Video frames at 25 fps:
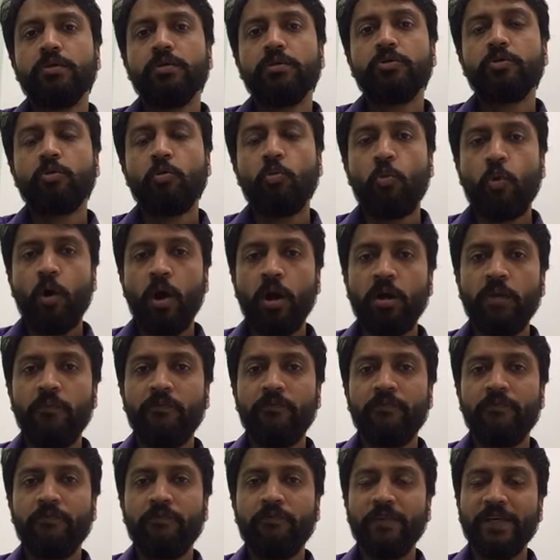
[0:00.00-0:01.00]
So
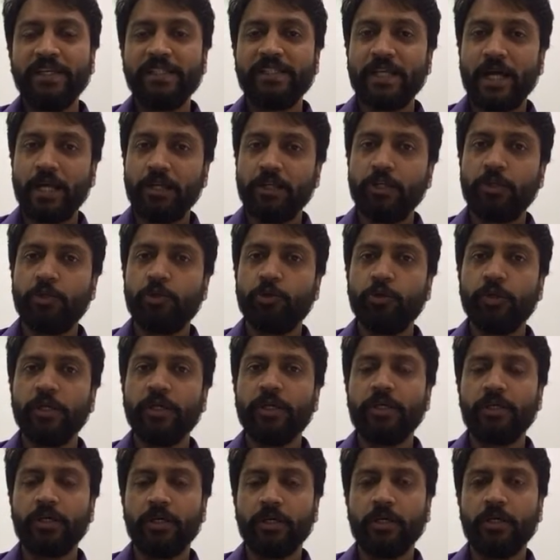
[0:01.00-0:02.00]
what we started
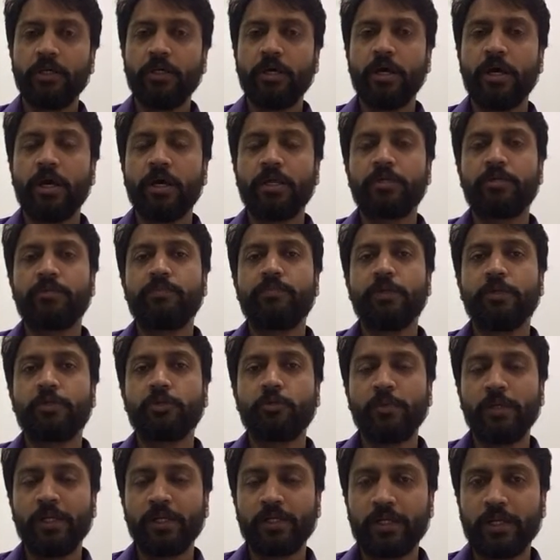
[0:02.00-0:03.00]
doing here at
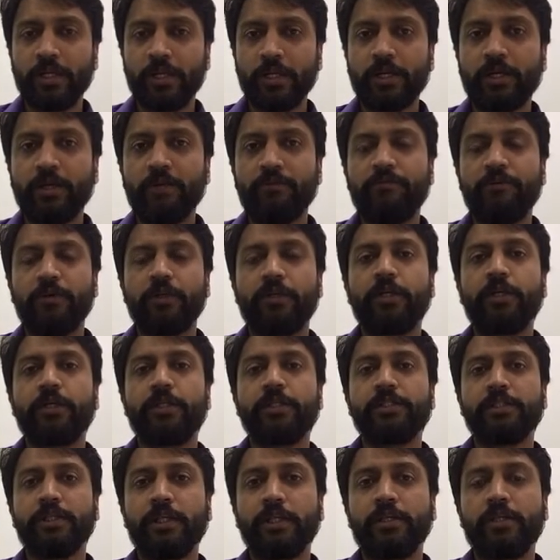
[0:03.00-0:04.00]
Metromale Clinic and
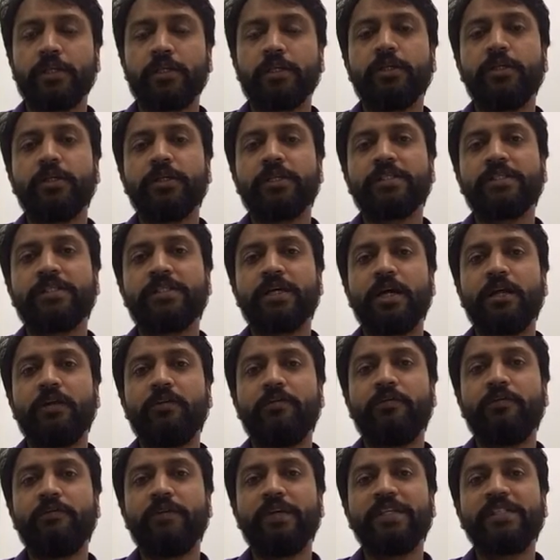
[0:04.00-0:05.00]
Fertility Center is
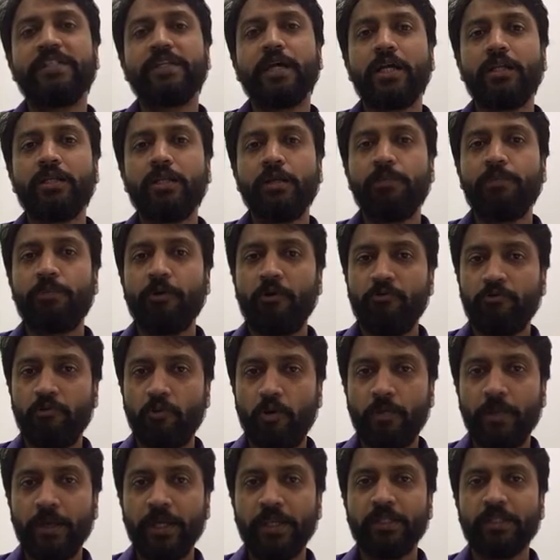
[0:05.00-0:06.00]
that we started
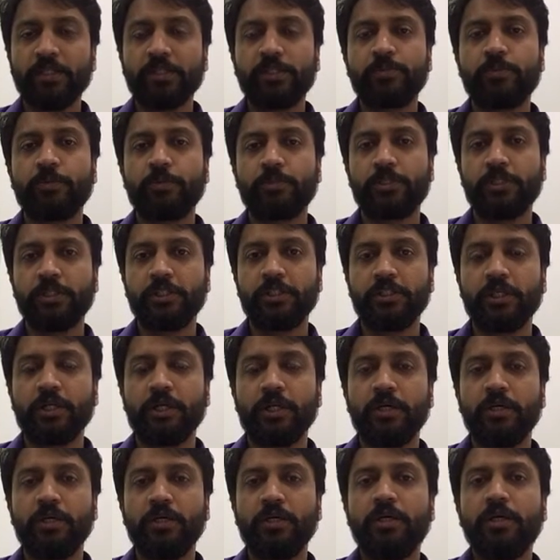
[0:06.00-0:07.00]
performing this
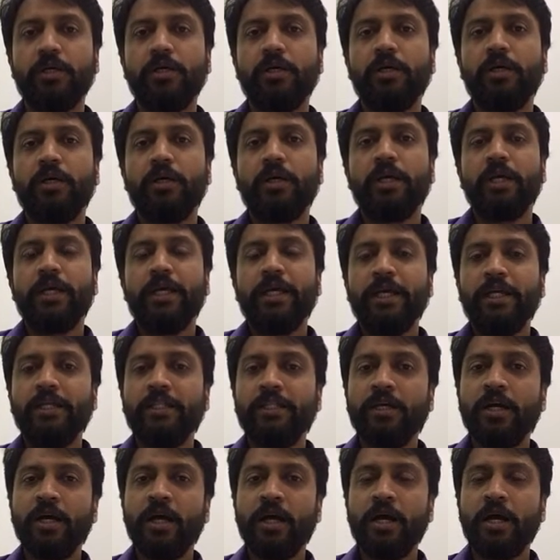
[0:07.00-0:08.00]
procedure
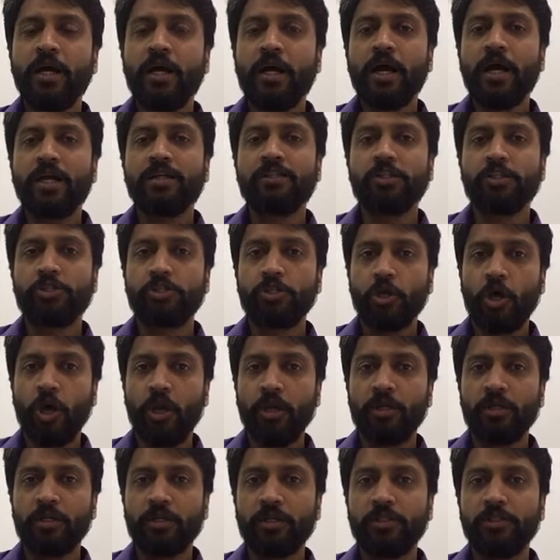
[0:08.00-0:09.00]
either as a
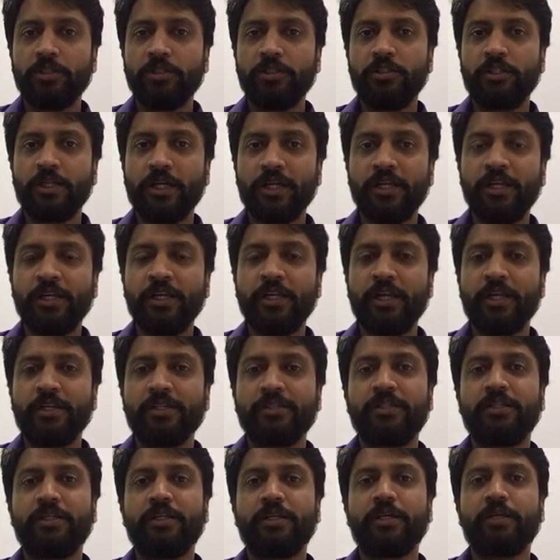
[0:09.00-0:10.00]
short general
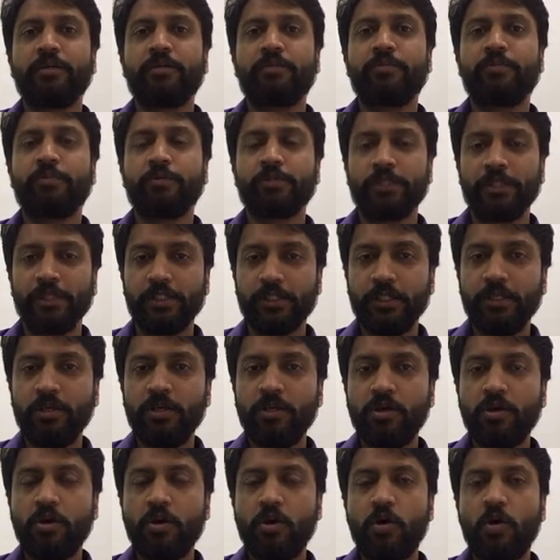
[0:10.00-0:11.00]
anesthetic
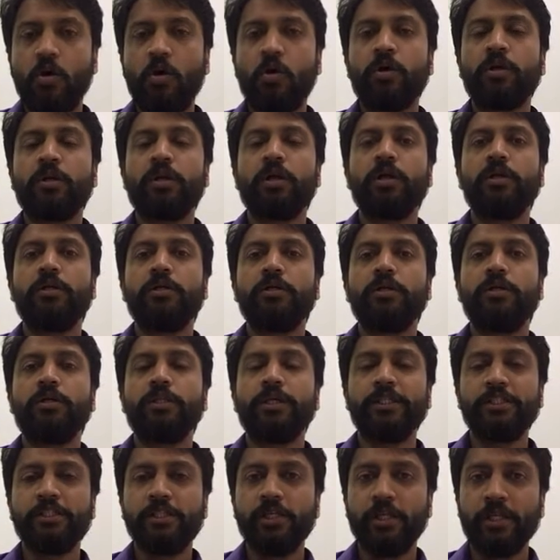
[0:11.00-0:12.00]
procedure or under
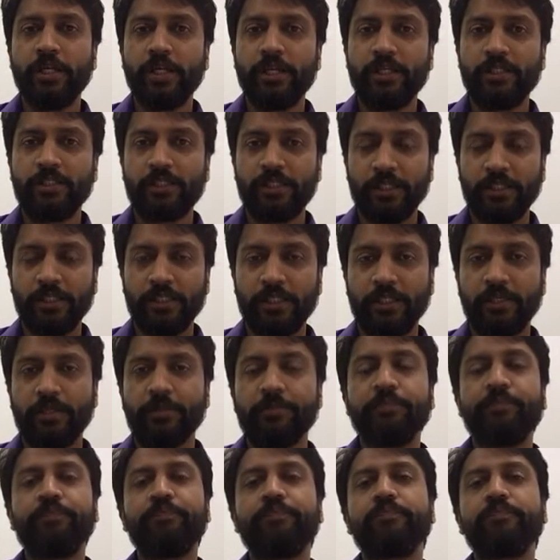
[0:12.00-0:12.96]
regional anesthesia.